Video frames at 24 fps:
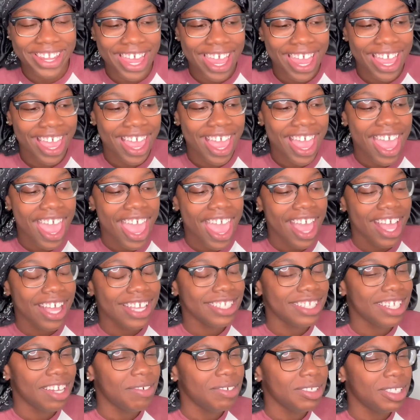Like,
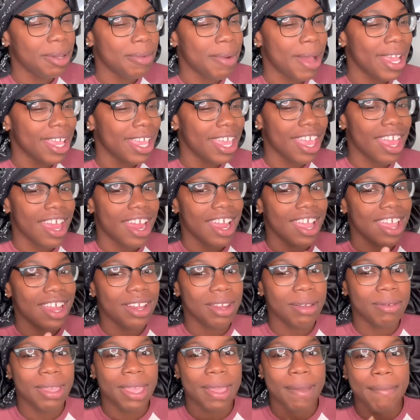because every time I care, I end
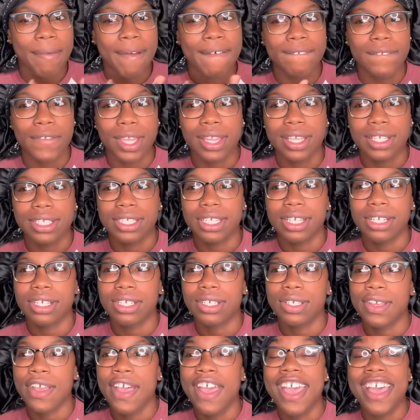up getting my feelings
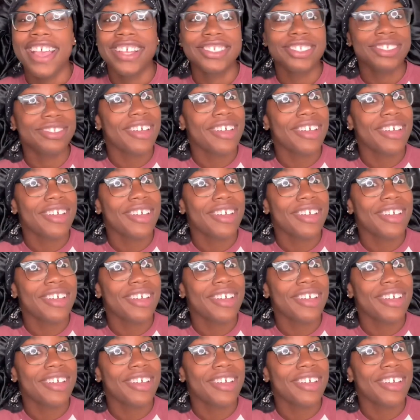hurt.